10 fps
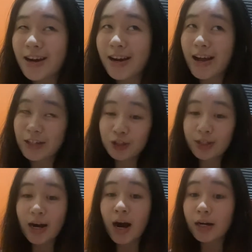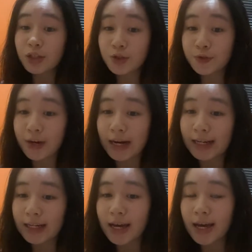are actually hard to
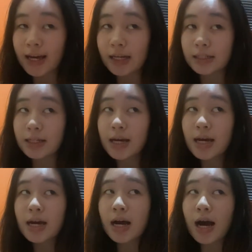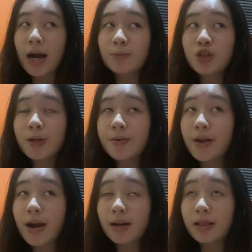find and I'm sure
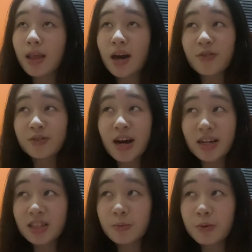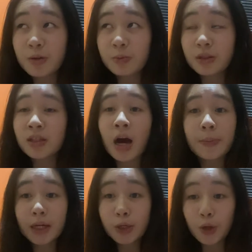there are a lot of toxic people
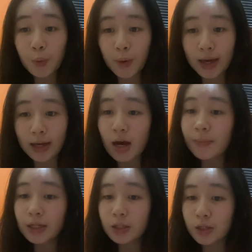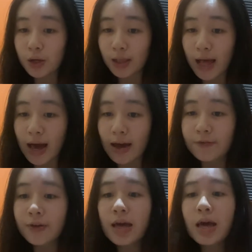coming in your way, coming into your
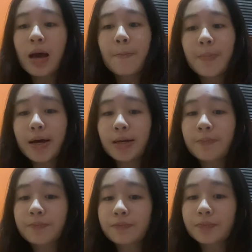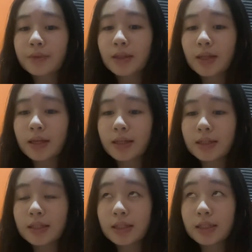life, but
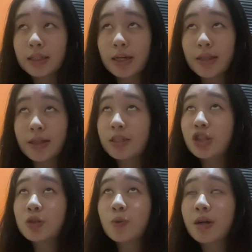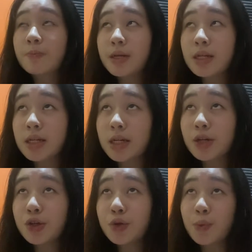they just want to be near
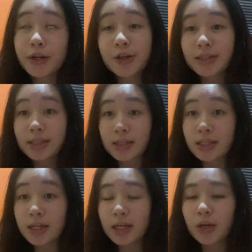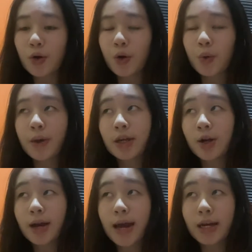you when you're succeeding or when
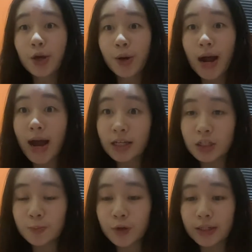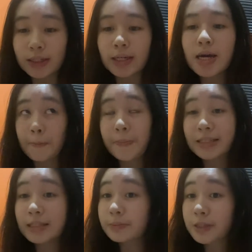you're at your highest point.
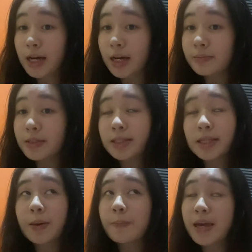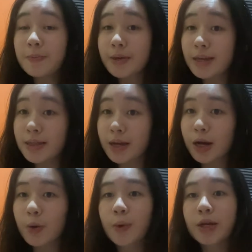But sometimes they may be
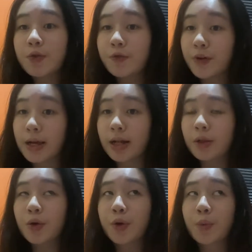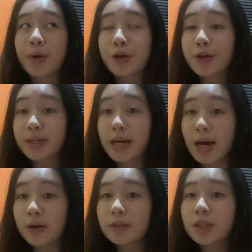there when you fail or when you're
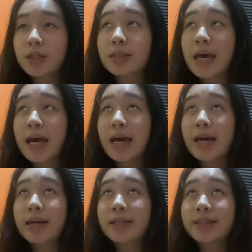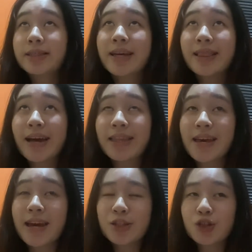down because they like the
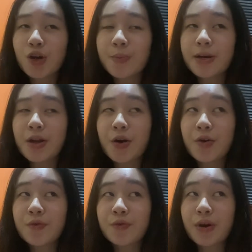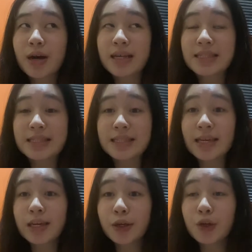enjoyment of
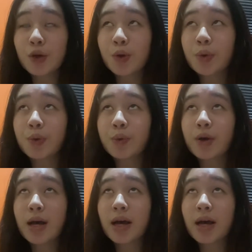seeing you